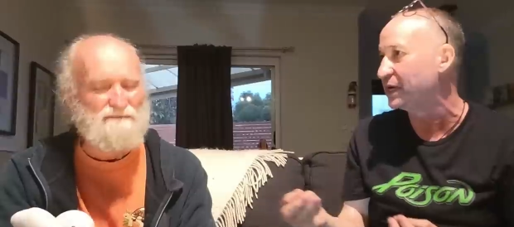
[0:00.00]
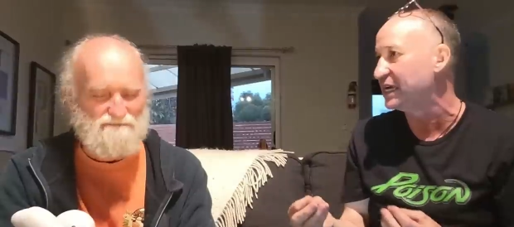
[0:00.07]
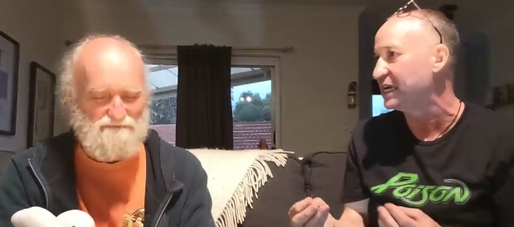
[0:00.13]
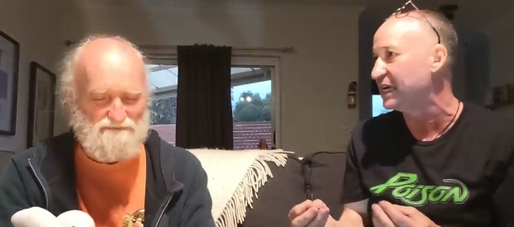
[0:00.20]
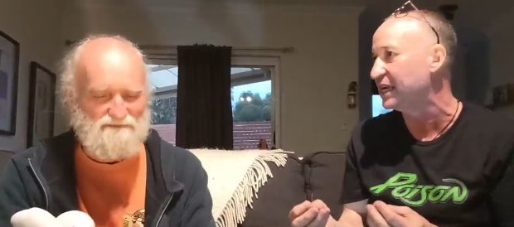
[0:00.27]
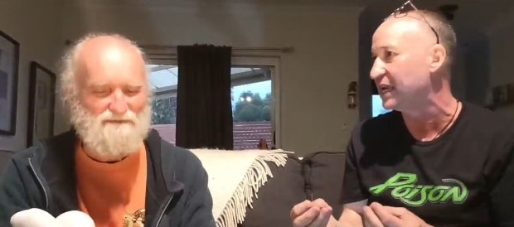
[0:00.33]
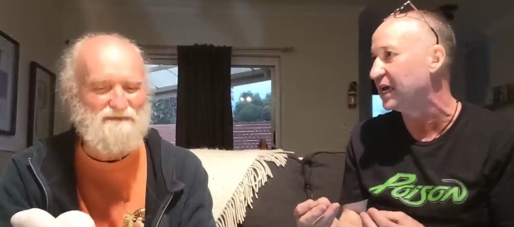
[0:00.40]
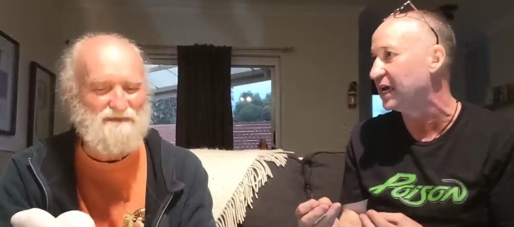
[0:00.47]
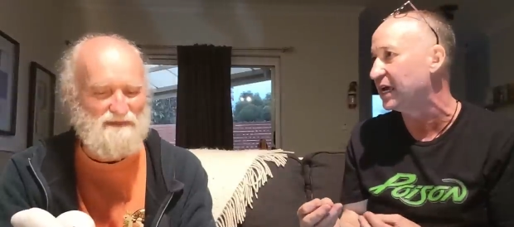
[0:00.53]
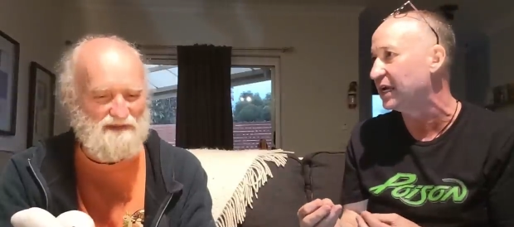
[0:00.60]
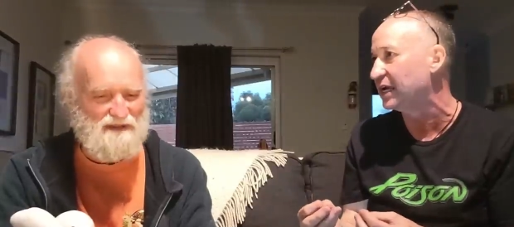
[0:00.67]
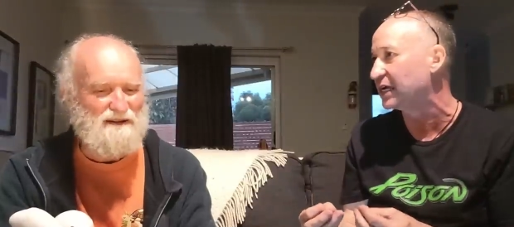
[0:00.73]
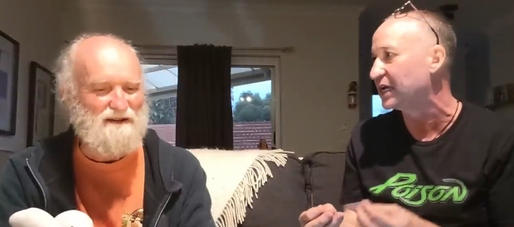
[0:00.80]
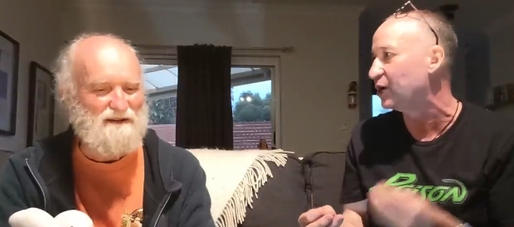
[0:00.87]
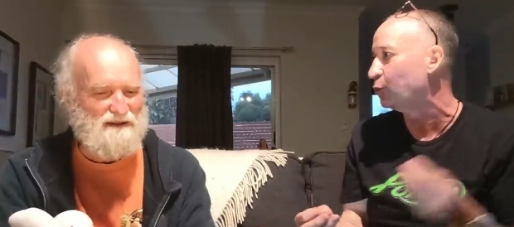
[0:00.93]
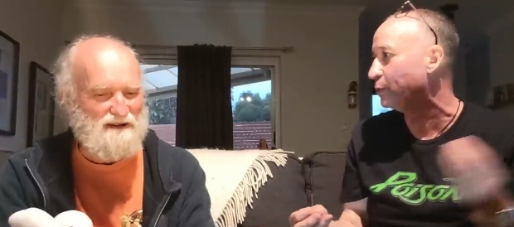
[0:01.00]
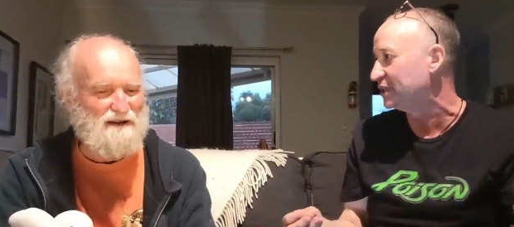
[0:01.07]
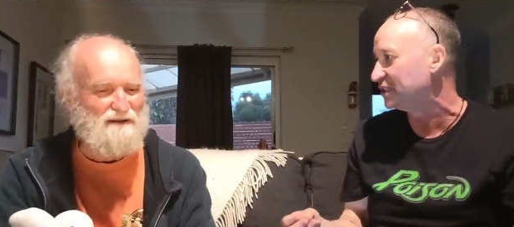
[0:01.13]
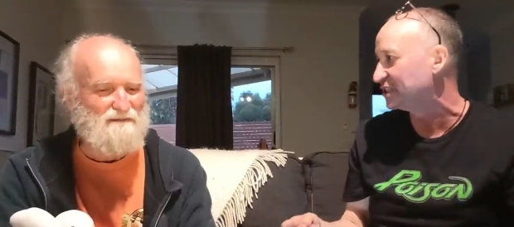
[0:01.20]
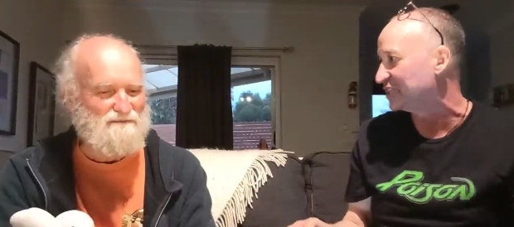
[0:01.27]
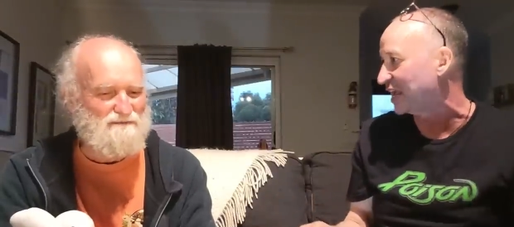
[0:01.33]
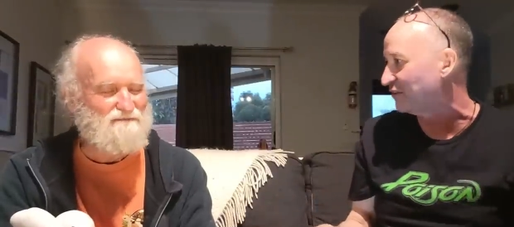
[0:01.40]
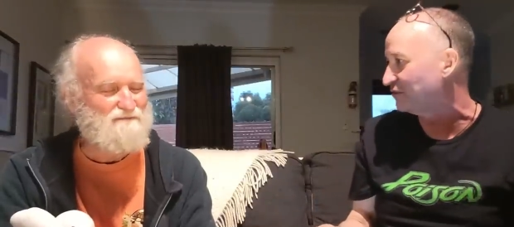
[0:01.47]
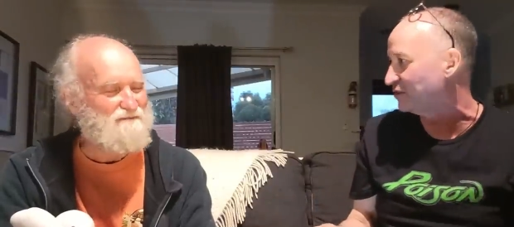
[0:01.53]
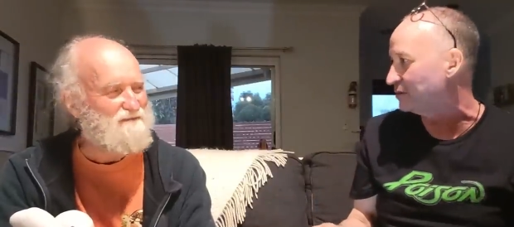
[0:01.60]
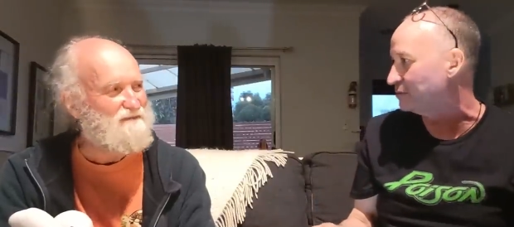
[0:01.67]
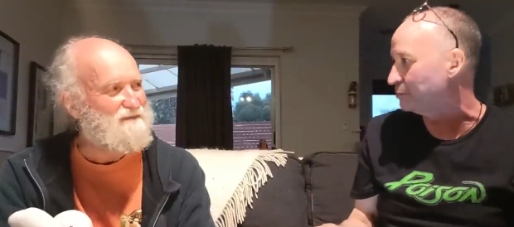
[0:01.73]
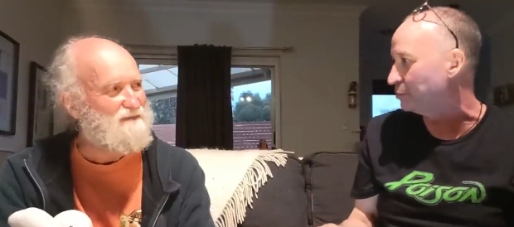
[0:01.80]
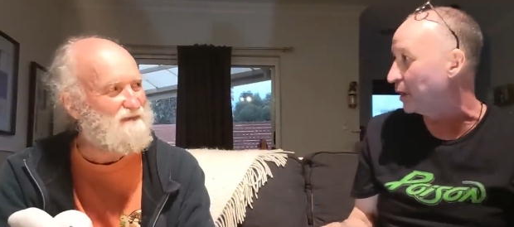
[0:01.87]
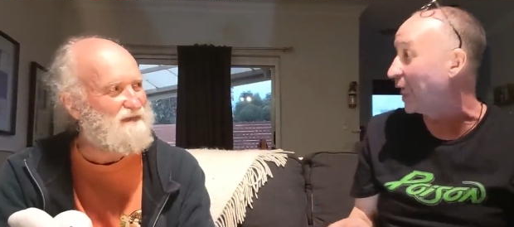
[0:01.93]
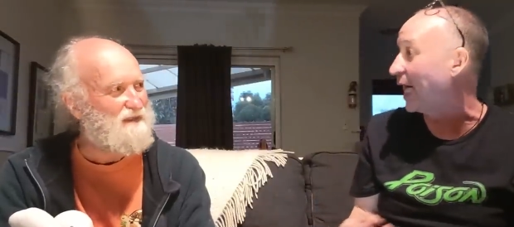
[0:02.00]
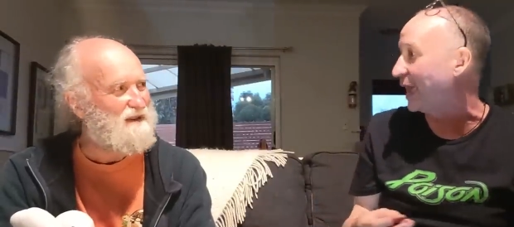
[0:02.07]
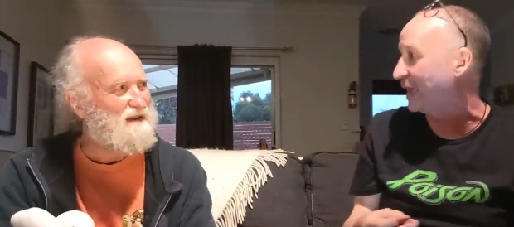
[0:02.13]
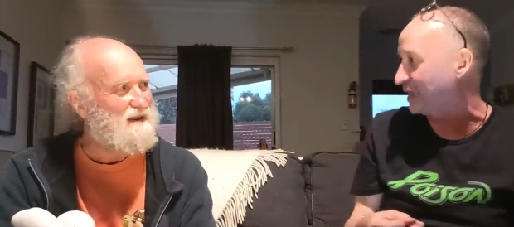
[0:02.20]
Speaker 1: to be in a in a Gilbert Sullivan play.